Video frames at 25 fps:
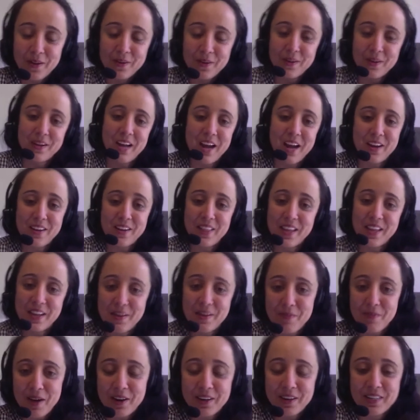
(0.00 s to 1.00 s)
How did they end up
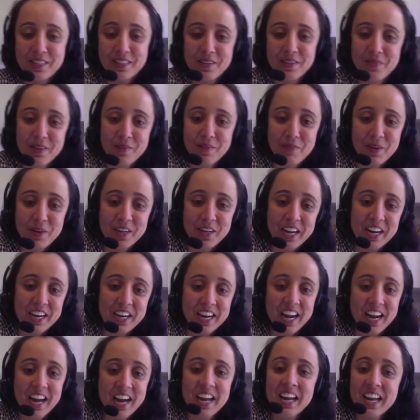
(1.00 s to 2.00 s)
hiring someone in Bulgaria?